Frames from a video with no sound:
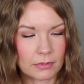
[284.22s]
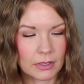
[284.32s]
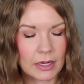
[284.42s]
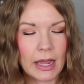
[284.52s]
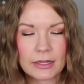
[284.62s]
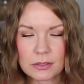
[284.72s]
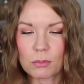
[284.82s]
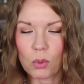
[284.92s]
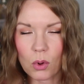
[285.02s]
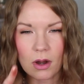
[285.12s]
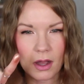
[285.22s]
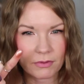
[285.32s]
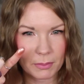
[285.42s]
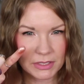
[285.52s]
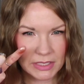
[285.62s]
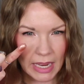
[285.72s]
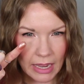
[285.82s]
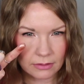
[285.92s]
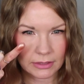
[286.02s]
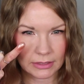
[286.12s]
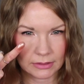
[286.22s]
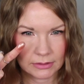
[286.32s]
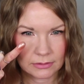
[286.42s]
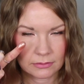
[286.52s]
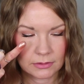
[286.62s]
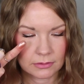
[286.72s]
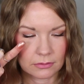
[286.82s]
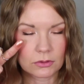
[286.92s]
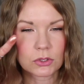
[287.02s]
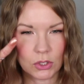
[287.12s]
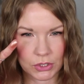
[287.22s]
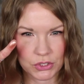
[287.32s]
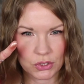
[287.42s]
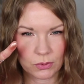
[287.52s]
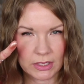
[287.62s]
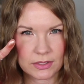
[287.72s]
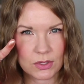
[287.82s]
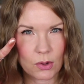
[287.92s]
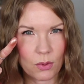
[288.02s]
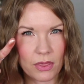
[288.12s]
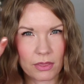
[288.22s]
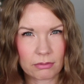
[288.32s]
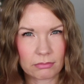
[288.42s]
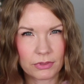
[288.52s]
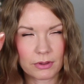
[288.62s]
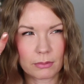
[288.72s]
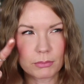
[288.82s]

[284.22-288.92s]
it has more of a metallic look to it. So the